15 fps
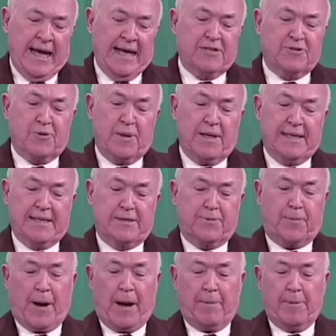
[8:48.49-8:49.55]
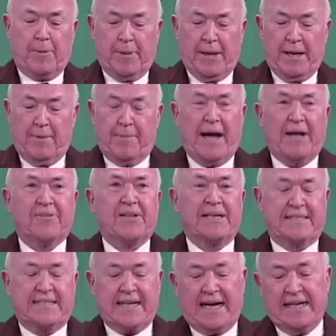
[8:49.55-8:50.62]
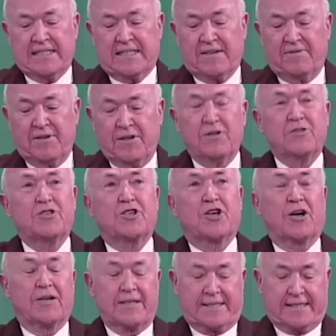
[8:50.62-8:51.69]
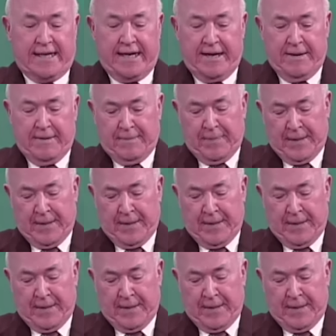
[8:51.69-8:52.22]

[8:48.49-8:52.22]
Israel is probably about the size of New Jersey.